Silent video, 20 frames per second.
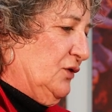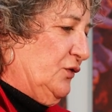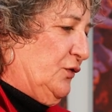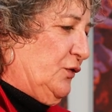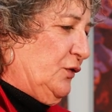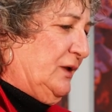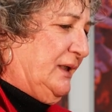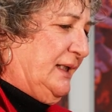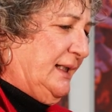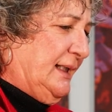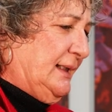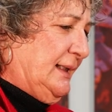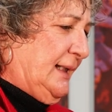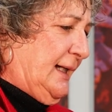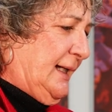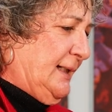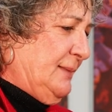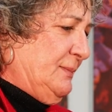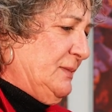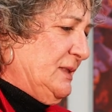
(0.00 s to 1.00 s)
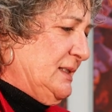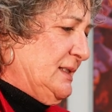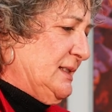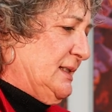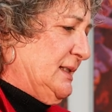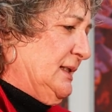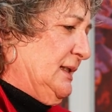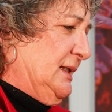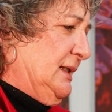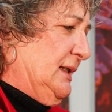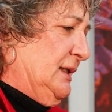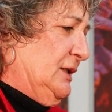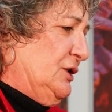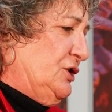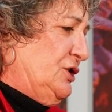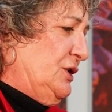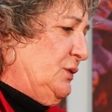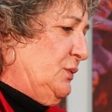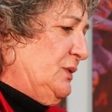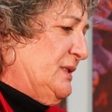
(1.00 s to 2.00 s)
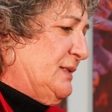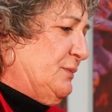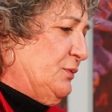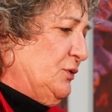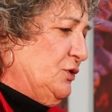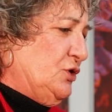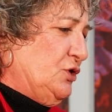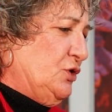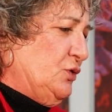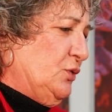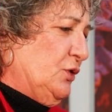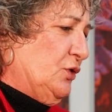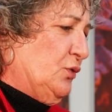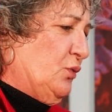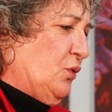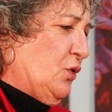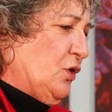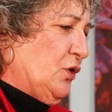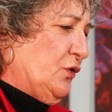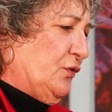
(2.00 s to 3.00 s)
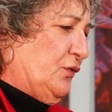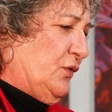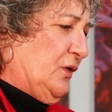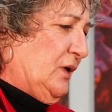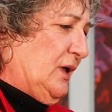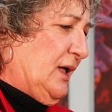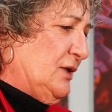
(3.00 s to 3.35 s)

"Forget Edmund," she whispered to her dwarf